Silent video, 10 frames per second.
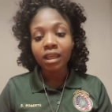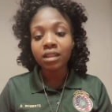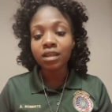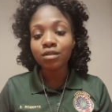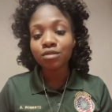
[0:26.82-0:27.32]
In
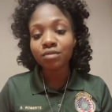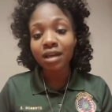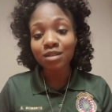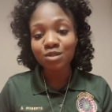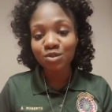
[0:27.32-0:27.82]
the year
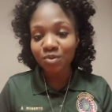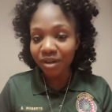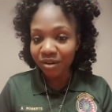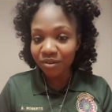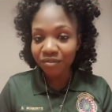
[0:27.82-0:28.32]

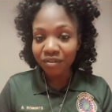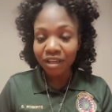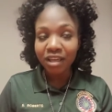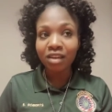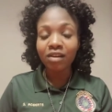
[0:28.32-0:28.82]
2012,
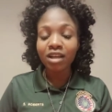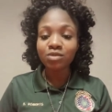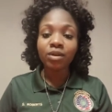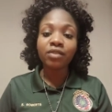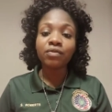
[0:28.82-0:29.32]
he
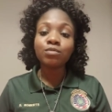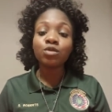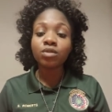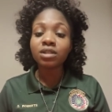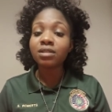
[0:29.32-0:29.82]
graduated from
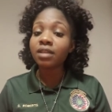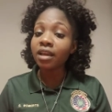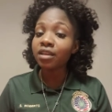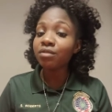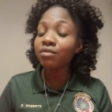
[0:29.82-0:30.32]
Georgia
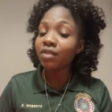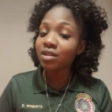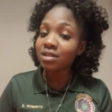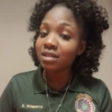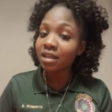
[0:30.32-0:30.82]
State
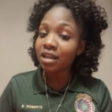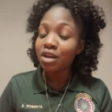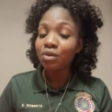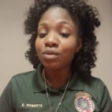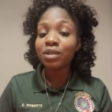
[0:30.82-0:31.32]
University
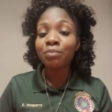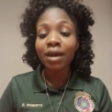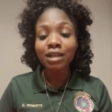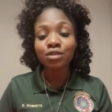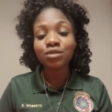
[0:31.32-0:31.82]
with a
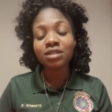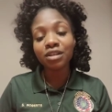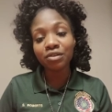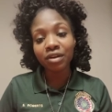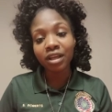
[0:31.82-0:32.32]
bachelor's
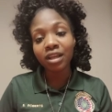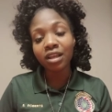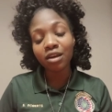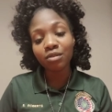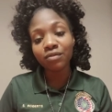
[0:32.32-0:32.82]
degree in
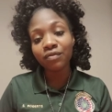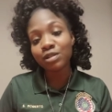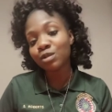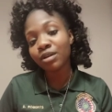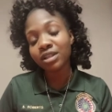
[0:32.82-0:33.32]
health and
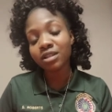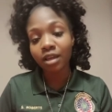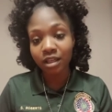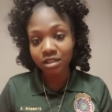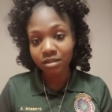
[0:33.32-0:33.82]
physical
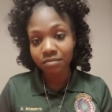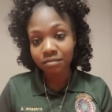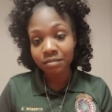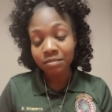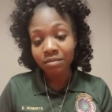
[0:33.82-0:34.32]
education.
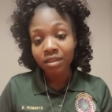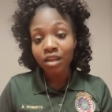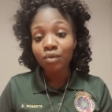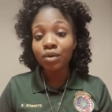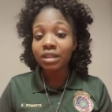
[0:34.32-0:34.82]

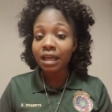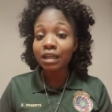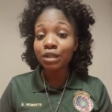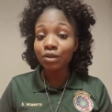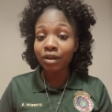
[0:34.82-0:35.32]
With that
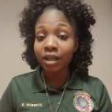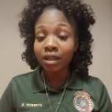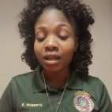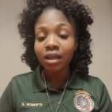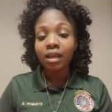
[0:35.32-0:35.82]
degree,
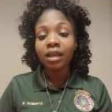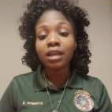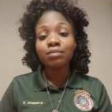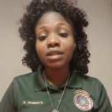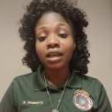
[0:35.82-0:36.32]
he
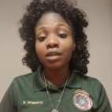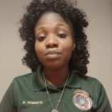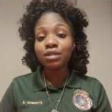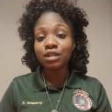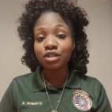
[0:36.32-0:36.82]
obtained a
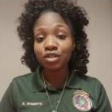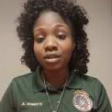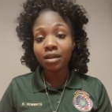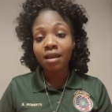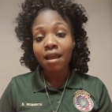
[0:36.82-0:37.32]

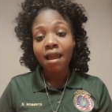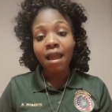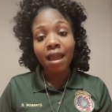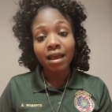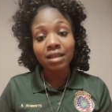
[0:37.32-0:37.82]
position
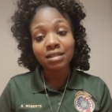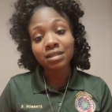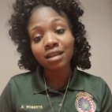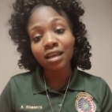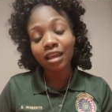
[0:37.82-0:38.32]

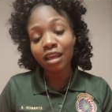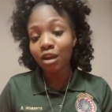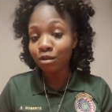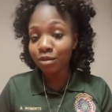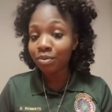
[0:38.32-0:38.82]
as a
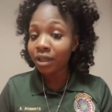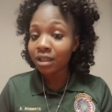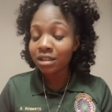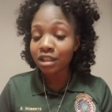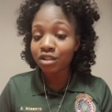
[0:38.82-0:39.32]
health and PE
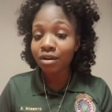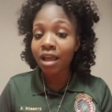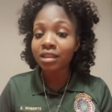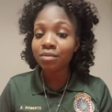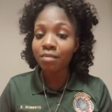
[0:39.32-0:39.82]
teacher
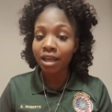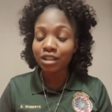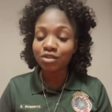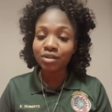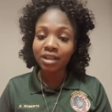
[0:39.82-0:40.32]
at the Main
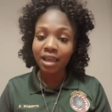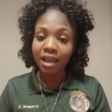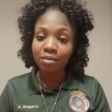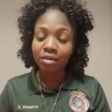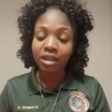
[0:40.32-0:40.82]
Street
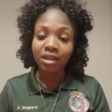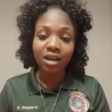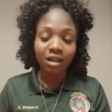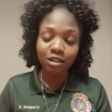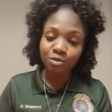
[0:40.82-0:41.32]
Academy in
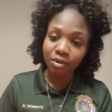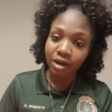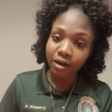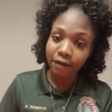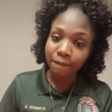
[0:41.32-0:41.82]
College
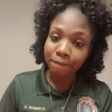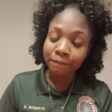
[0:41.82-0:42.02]
Park.